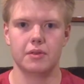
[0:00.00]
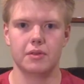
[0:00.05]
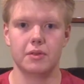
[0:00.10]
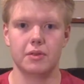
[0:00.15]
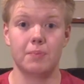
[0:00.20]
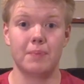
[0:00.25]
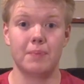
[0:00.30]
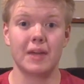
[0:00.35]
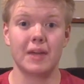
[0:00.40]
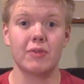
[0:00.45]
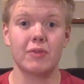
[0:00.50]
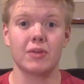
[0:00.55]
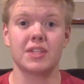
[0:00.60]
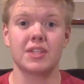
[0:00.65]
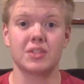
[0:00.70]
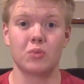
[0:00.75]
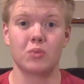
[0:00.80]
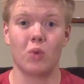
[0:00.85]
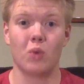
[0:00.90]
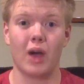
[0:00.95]
The big
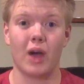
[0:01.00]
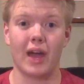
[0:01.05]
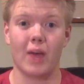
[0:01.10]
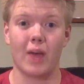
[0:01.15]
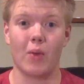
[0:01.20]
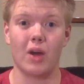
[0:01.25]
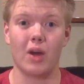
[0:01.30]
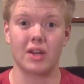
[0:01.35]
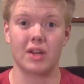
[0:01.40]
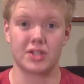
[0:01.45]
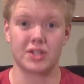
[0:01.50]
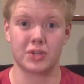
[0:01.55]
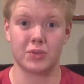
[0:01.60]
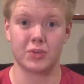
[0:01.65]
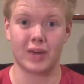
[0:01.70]
reason why I want to